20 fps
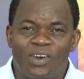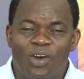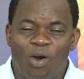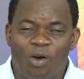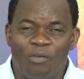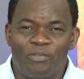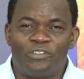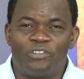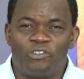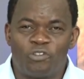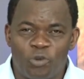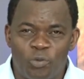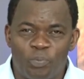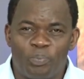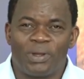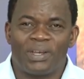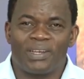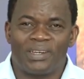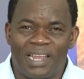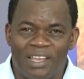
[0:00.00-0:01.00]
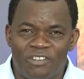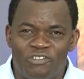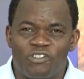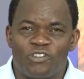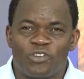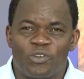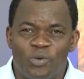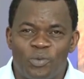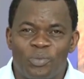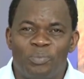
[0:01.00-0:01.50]
of
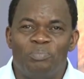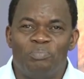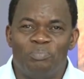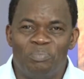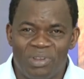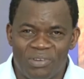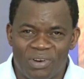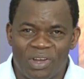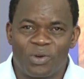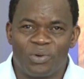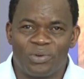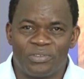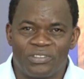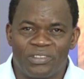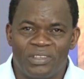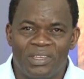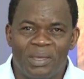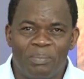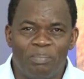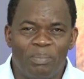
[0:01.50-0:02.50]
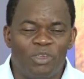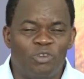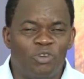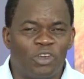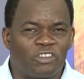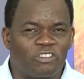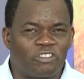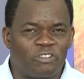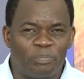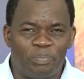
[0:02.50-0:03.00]
supernatural miracles. May you
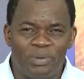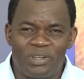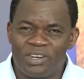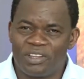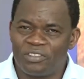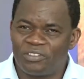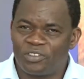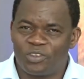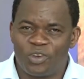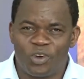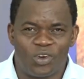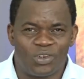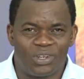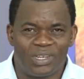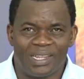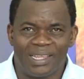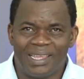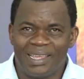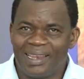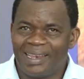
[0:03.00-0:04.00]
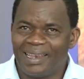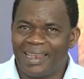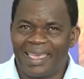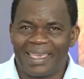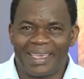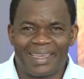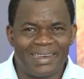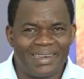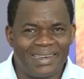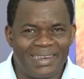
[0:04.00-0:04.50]
experience God
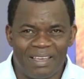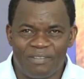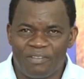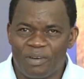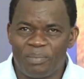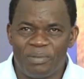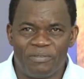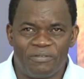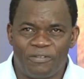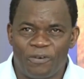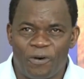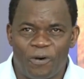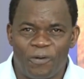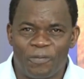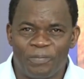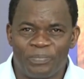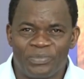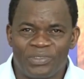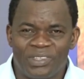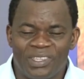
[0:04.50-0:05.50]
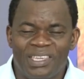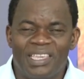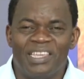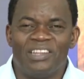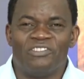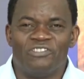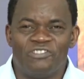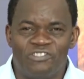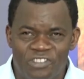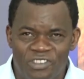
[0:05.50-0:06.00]
like never before.
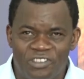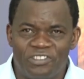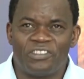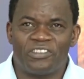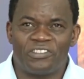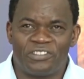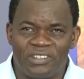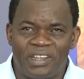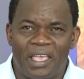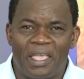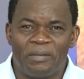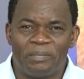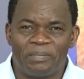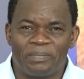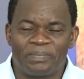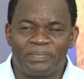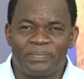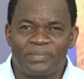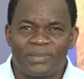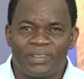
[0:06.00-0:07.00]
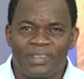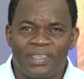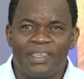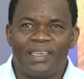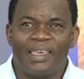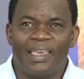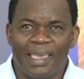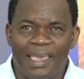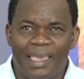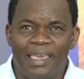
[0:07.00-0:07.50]
In Jesus' name,
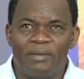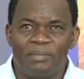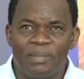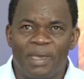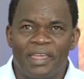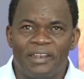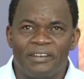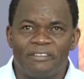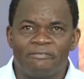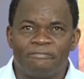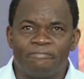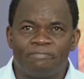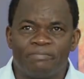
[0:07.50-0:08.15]
amen.